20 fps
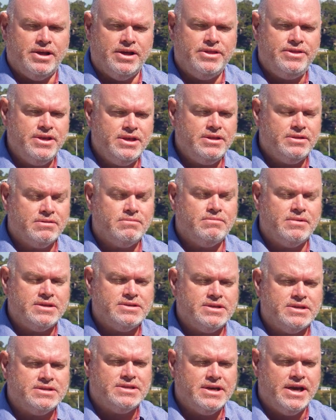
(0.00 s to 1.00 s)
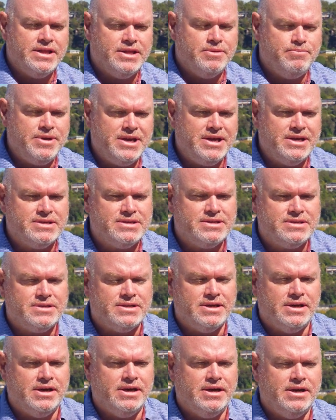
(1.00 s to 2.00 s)
I think, as I say, the biggest
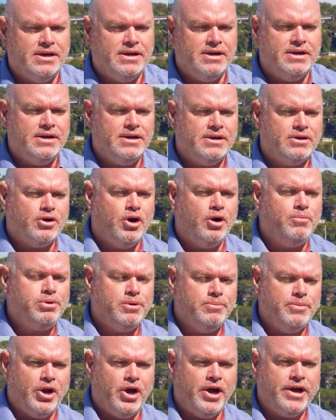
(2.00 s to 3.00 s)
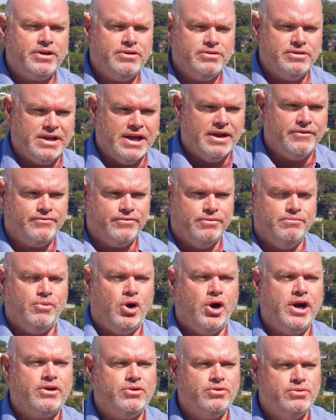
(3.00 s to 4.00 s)
compliment I could get from
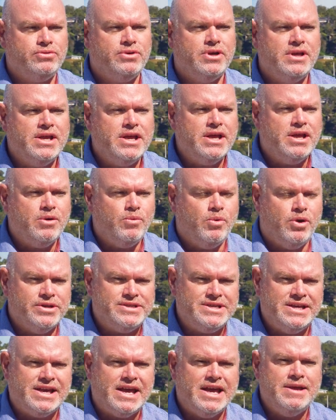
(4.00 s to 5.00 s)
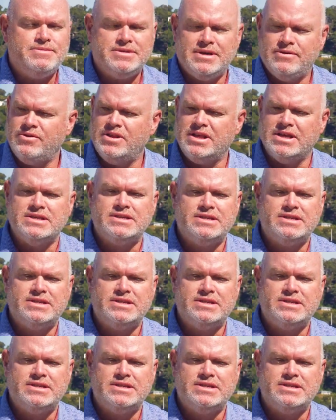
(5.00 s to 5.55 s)
Michael was he keeps everything